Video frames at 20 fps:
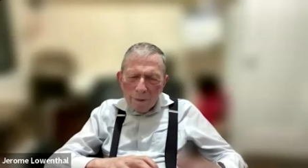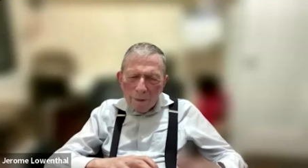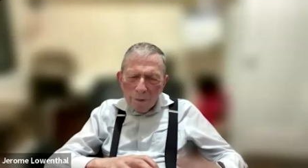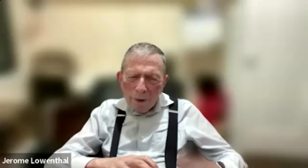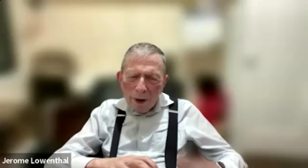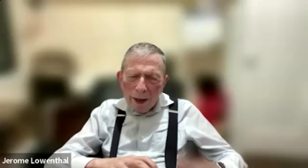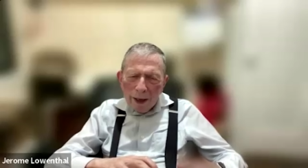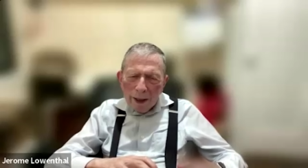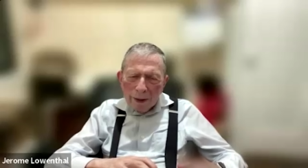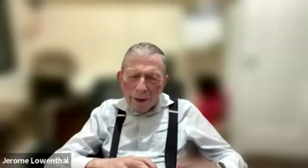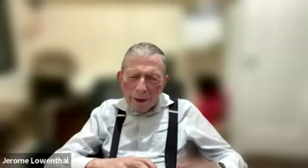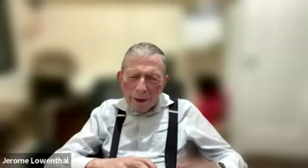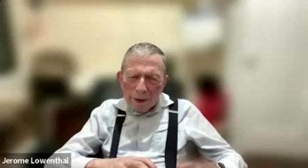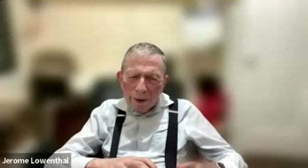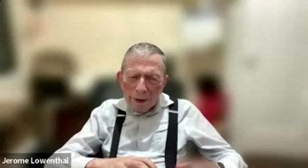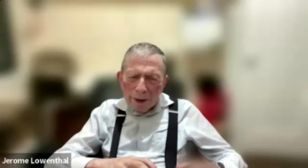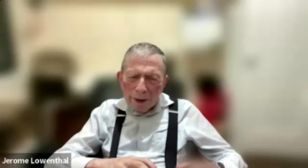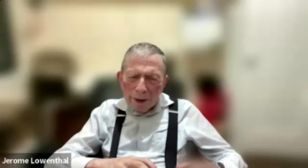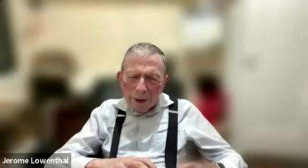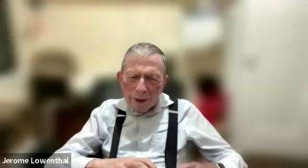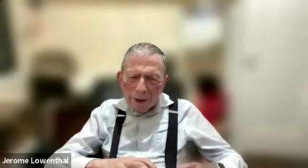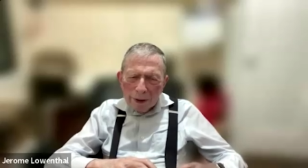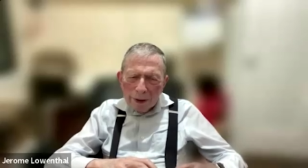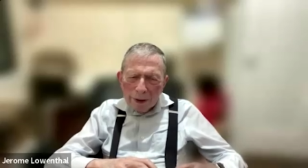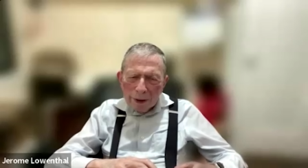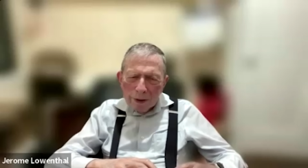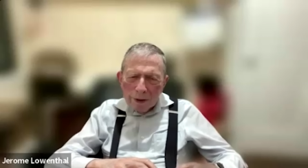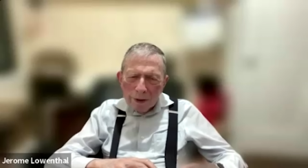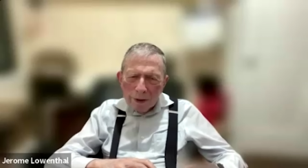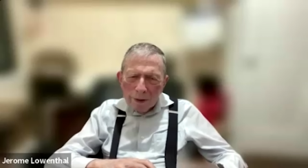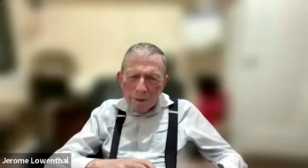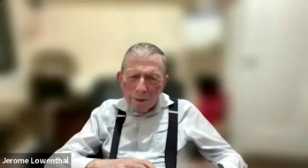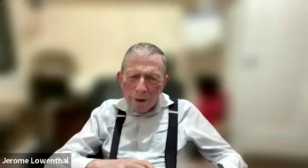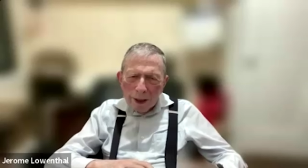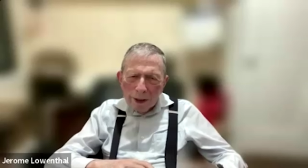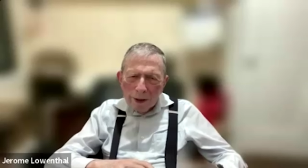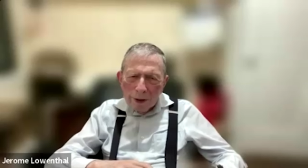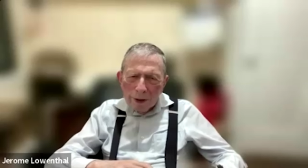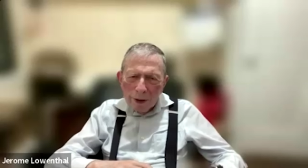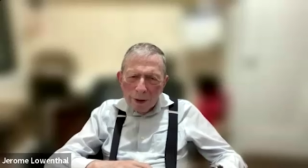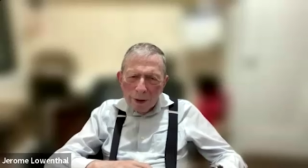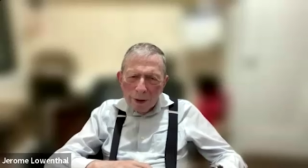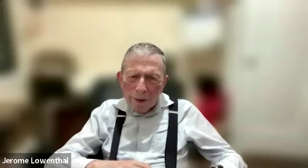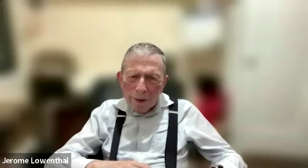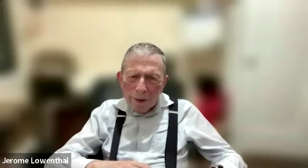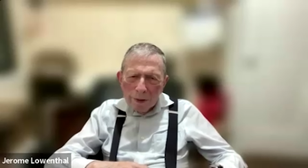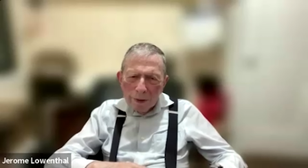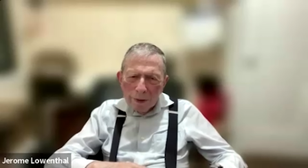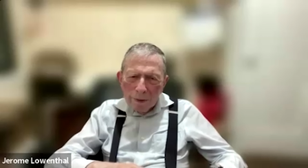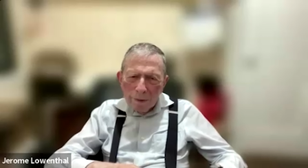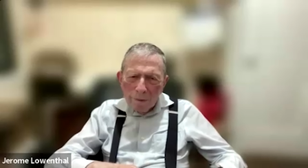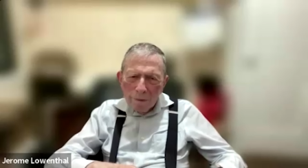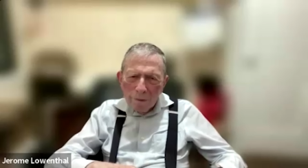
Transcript: find just the right tone